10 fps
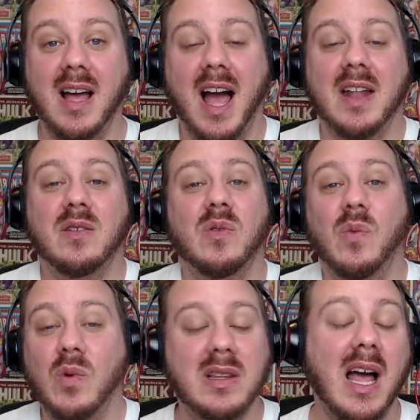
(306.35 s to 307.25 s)
And
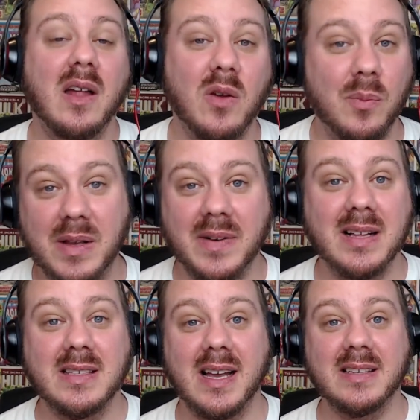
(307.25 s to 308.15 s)
would that not be
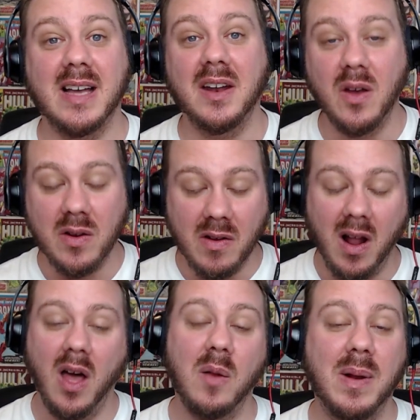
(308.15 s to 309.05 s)
fantastic? I know there are a
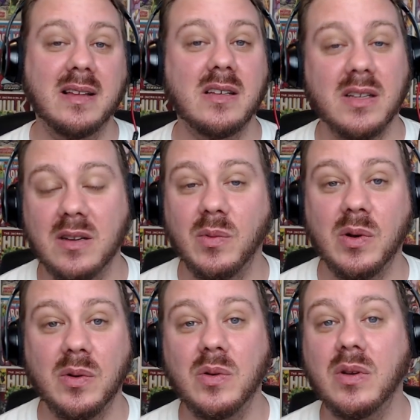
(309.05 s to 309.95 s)
lot of places in the
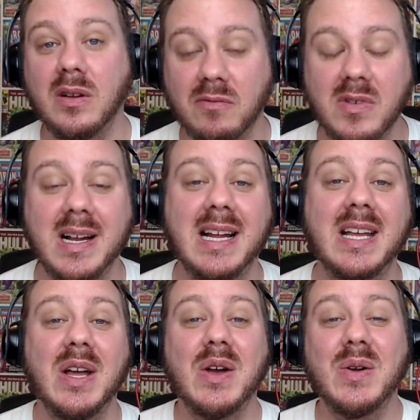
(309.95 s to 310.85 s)
world who could really,
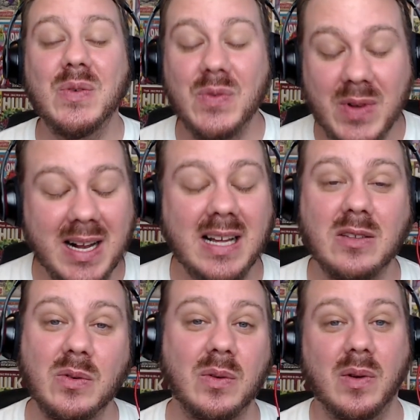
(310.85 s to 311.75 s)
really
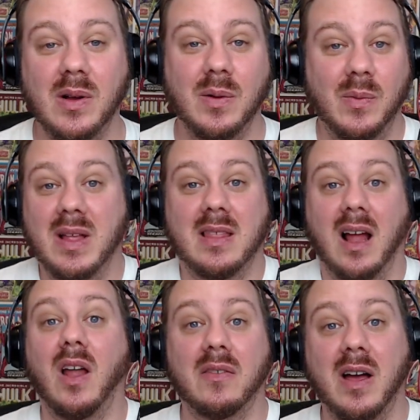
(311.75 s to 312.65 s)
do with a
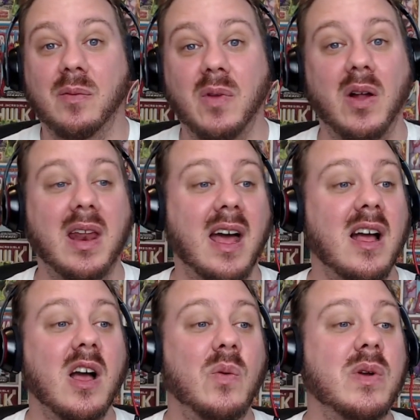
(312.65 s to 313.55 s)
lot of help. Not only that,
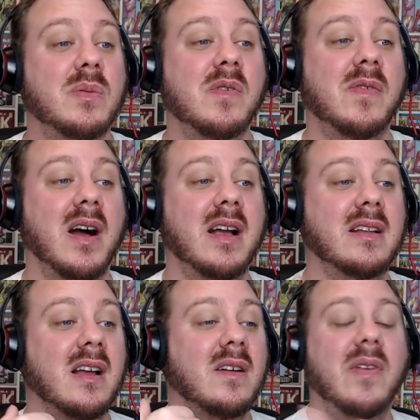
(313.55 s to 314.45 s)
we could provide
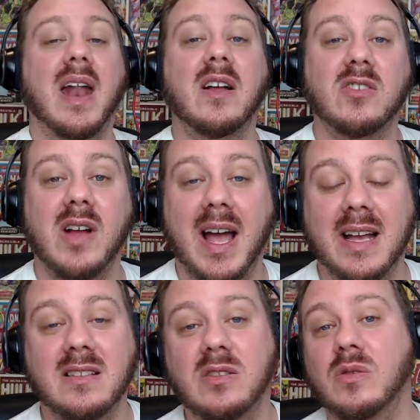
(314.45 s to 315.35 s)
financial
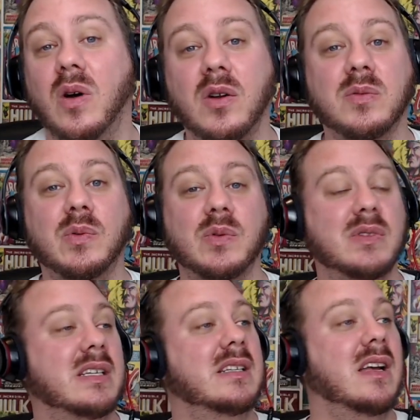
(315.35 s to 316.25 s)
aid to hospitals
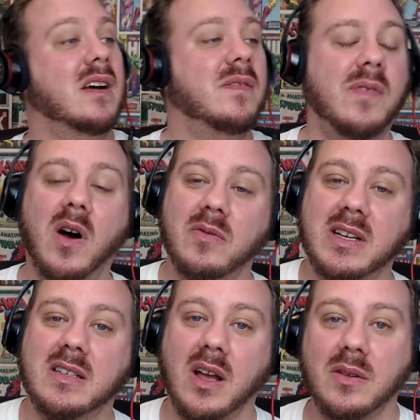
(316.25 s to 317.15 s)
in
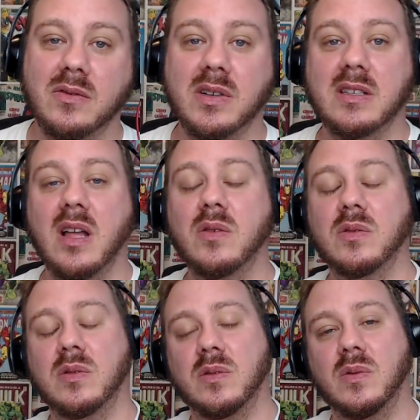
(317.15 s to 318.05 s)
far-reached countries, those
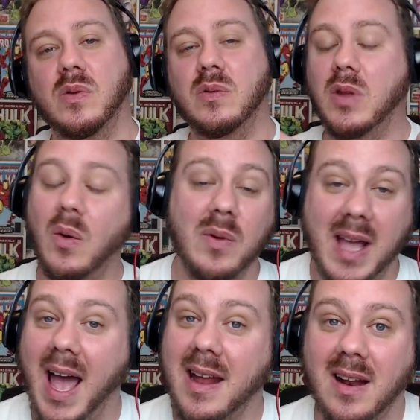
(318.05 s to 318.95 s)
who don't
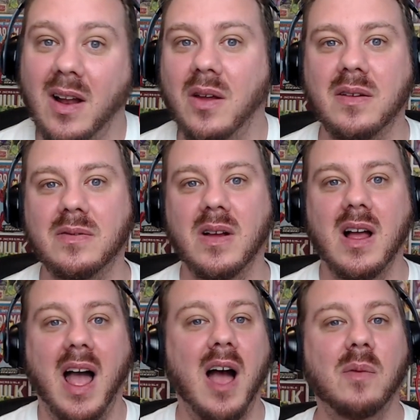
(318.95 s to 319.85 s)
get a lot of
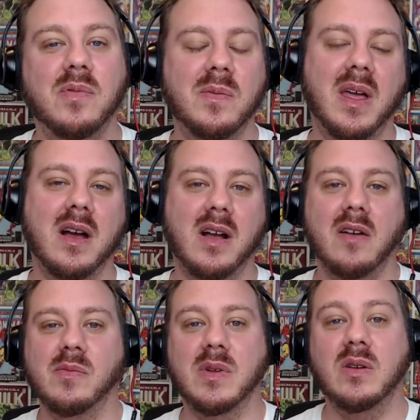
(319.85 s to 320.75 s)
help from their
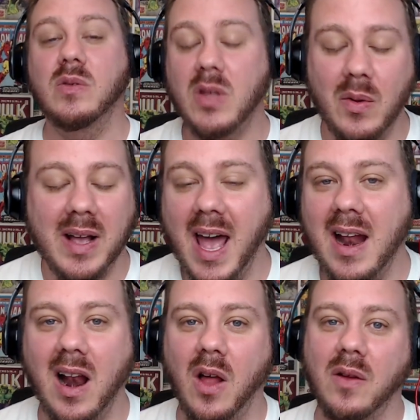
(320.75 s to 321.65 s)
government, who don't get a
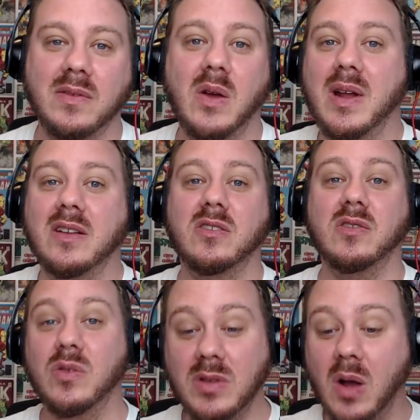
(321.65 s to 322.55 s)
lot of donations,
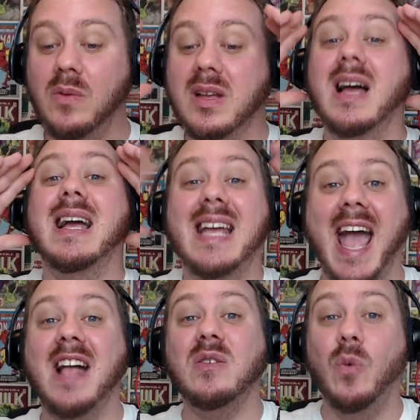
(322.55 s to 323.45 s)
who don't
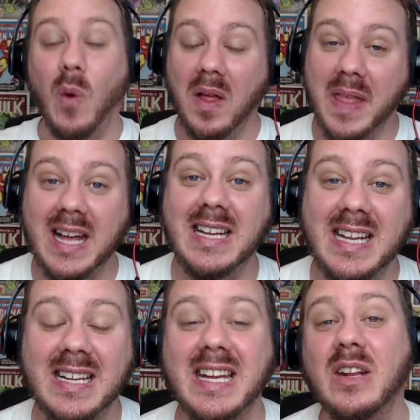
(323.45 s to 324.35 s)
get what they
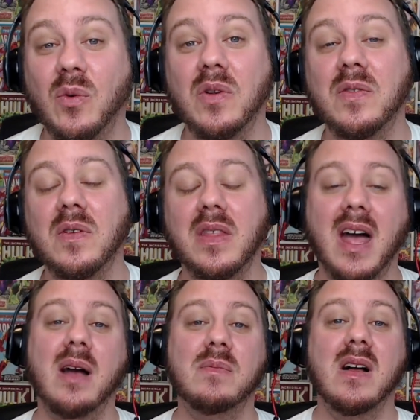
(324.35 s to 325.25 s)
need in order for
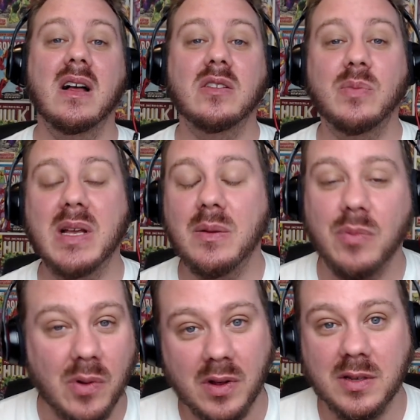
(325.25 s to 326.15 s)
them to be
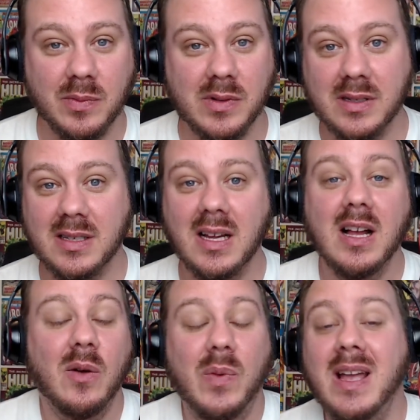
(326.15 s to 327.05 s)
prosperous.
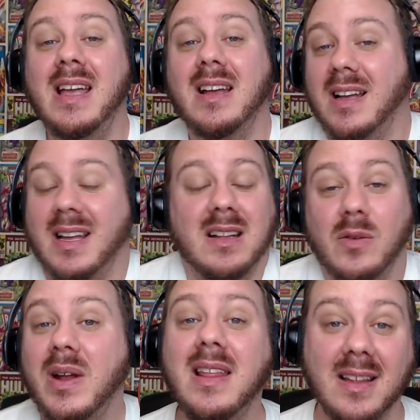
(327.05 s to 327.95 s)
We can do
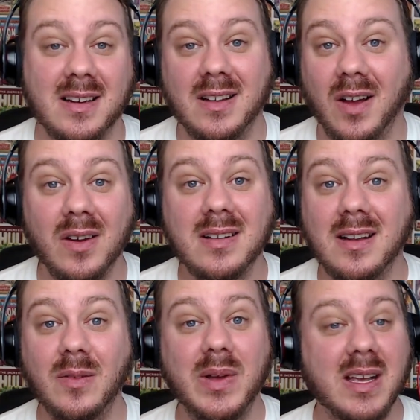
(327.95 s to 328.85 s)
anything, honestly.
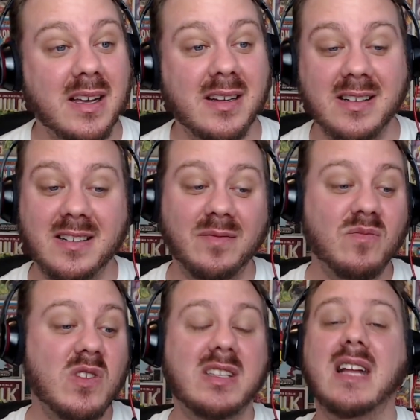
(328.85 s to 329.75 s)
We can
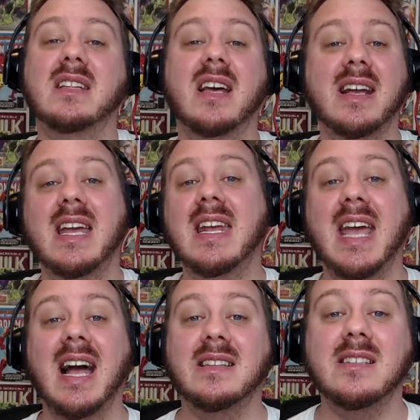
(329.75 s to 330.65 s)
send a kitty
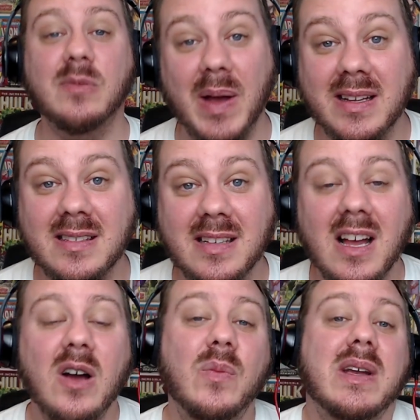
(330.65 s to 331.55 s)
cat to space.
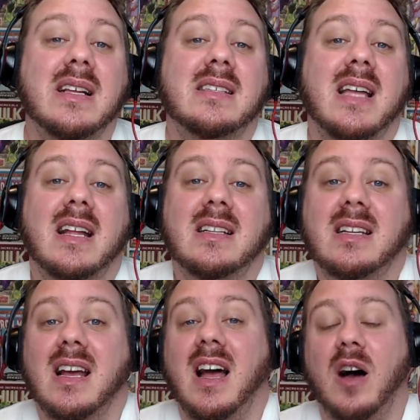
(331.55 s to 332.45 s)
We can send
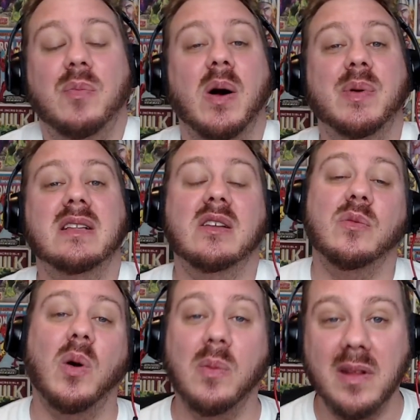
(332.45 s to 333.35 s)
a puppy to the
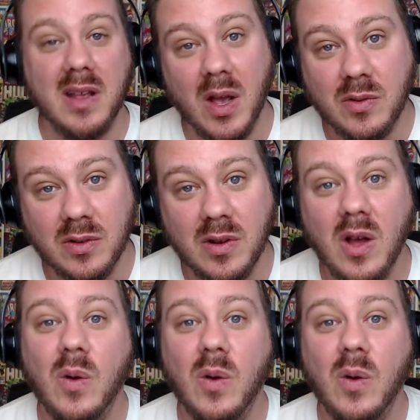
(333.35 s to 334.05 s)
bottom of the ocean.